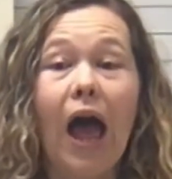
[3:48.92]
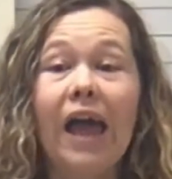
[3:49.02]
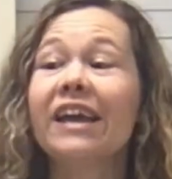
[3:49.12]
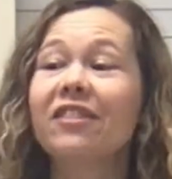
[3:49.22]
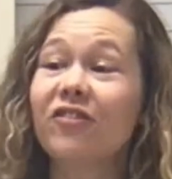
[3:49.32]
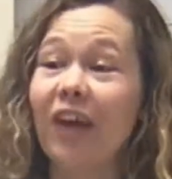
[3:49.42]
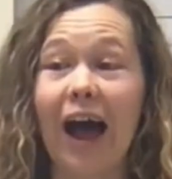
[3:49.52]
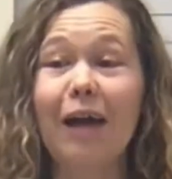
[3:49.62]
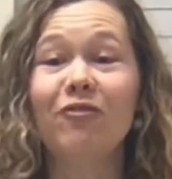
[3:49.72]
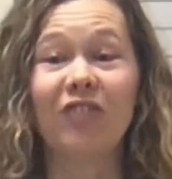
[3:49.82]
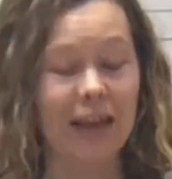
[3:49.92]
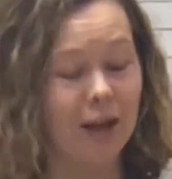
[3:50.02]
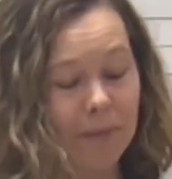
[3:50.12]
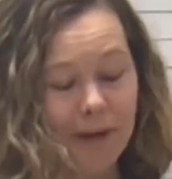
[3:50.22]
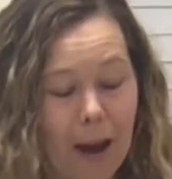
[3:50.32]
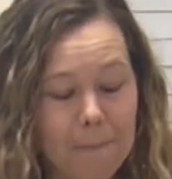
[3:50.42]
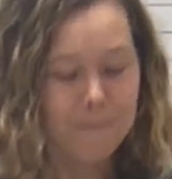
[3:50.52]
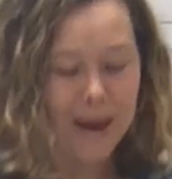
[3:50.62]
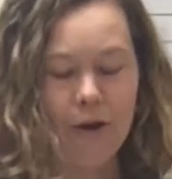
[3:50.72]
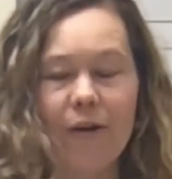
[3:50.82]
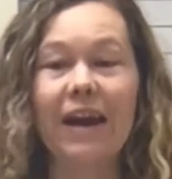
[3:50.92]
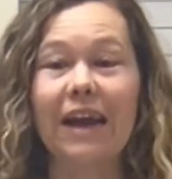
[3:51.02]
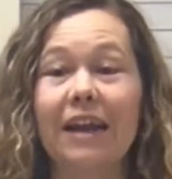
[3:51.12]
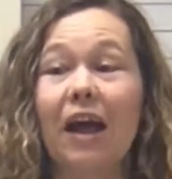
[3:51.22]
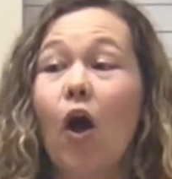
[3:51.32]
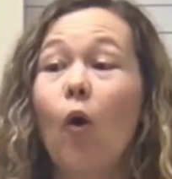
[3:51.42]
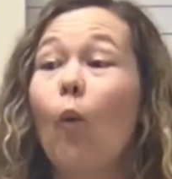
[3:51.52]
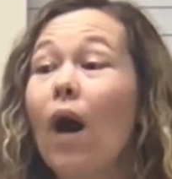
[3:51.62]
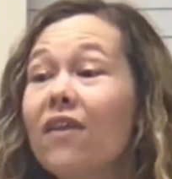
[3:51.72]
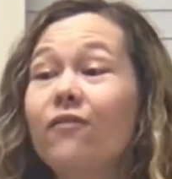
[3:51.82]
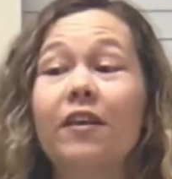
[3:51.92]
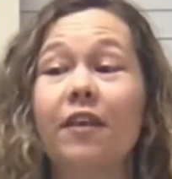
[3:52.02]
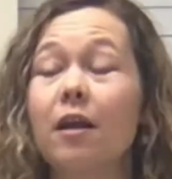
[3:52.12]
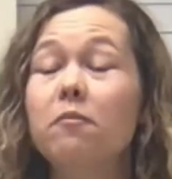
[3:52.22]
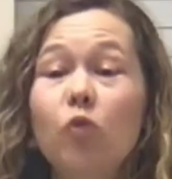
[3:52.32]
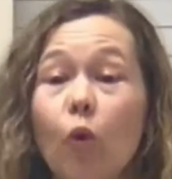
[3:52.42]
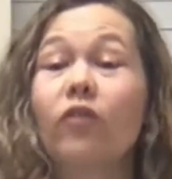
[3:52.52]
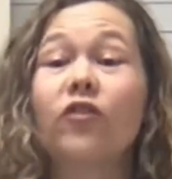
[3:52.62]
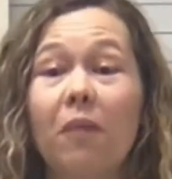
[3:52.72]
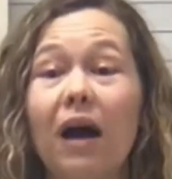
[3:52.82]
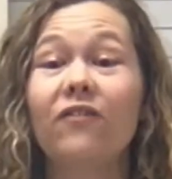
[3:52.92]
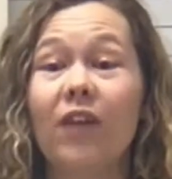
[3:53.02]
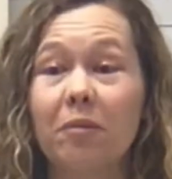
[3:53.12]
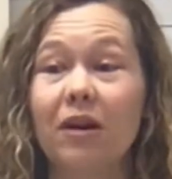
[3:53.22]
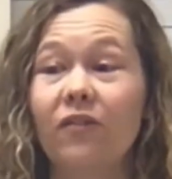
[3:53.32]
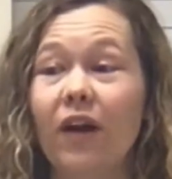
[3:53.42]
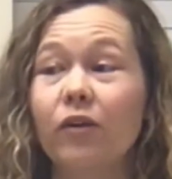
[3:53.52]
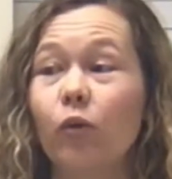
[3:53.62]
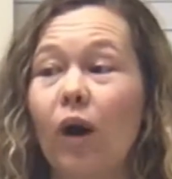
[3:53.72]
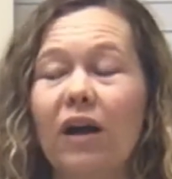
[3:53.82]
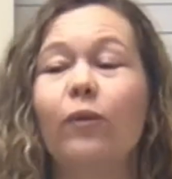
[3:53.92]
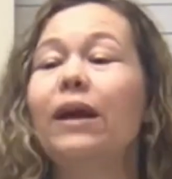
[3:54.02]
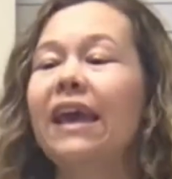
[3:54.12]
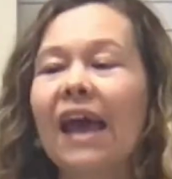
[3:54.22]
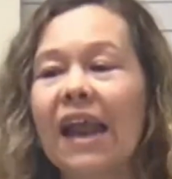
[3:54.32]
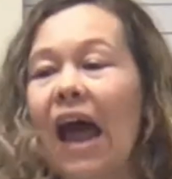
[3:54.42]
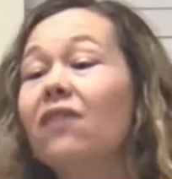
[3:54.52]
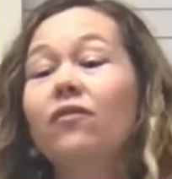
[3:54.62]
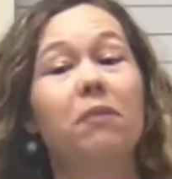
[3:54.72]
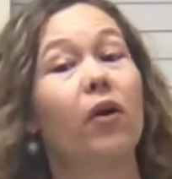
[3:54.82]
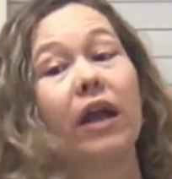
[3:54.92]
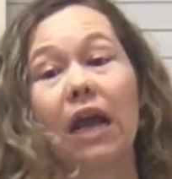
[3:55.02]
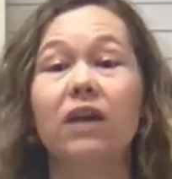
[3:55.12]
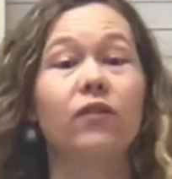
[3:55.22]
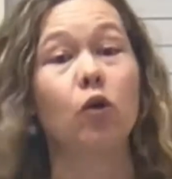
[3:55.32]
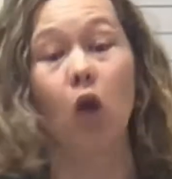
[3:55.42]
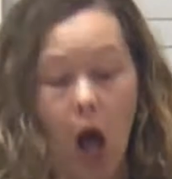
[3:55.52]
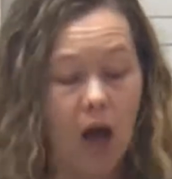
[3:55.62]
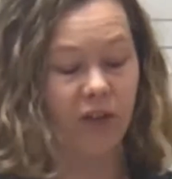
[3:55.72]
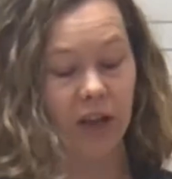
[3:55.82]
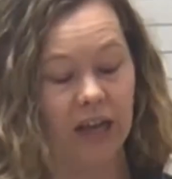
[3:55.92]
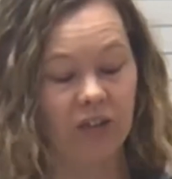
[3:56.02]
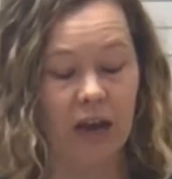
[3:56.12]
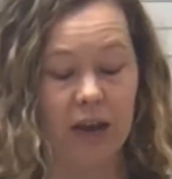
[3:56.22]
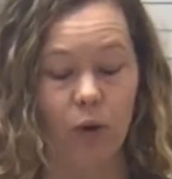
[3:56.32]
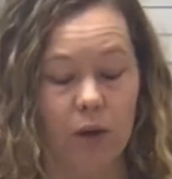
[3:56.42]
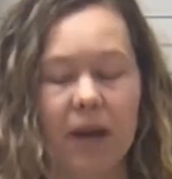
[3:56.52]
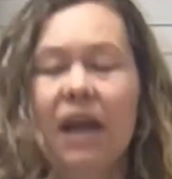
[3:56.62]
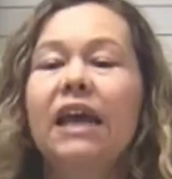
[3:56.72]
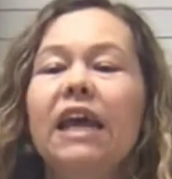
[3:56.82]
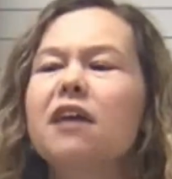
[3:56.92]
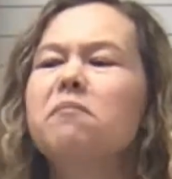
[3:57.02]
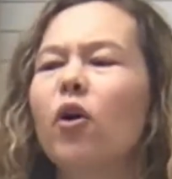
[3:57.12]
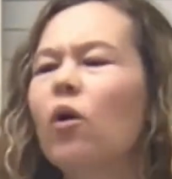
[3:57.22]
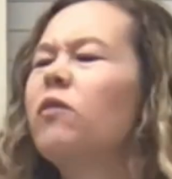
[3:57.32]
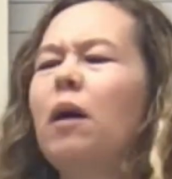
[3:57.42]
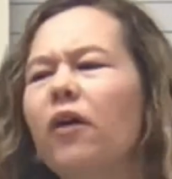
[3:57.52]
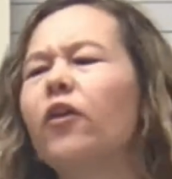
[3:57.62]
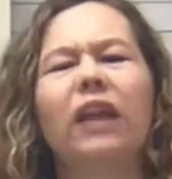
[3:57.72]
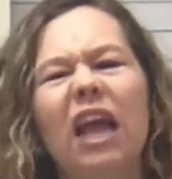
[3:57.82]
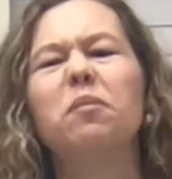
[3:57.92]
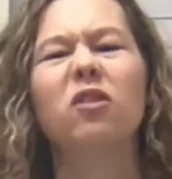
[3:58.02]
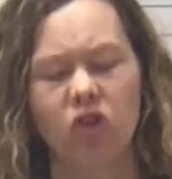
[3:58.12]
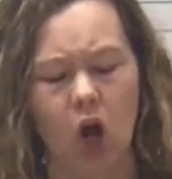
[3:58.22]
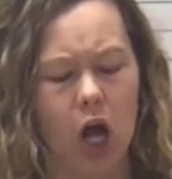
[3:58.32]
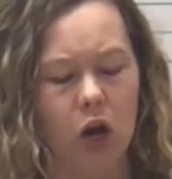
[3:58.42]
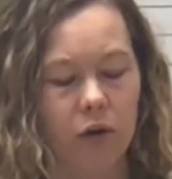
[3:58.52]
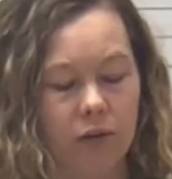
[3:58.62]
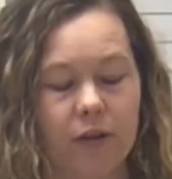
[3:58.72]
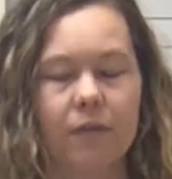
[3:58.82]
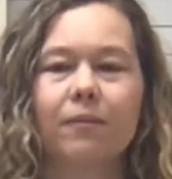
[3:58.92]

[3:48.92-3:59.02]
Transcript: It's time Jacob got married. What if we send him north to my family to find a wife? We can't have him marrying any of those awful Hittite women. He can marry one of my brother Laban's daughters.